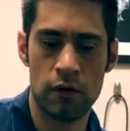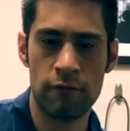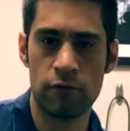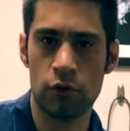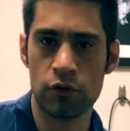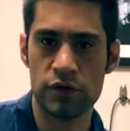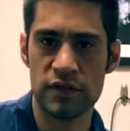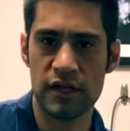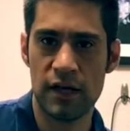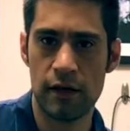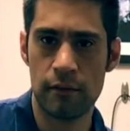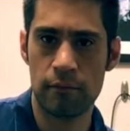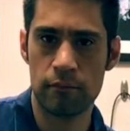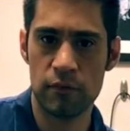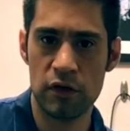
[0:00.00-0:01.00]
full
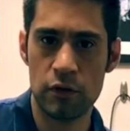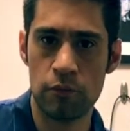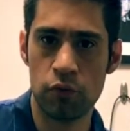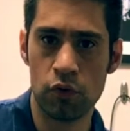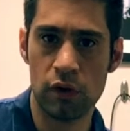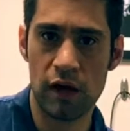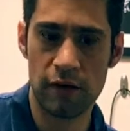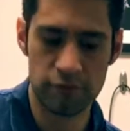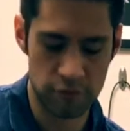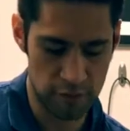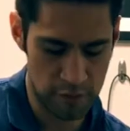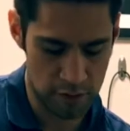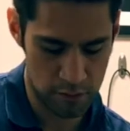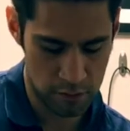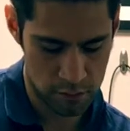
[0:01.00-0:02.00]
step, then you pull off to the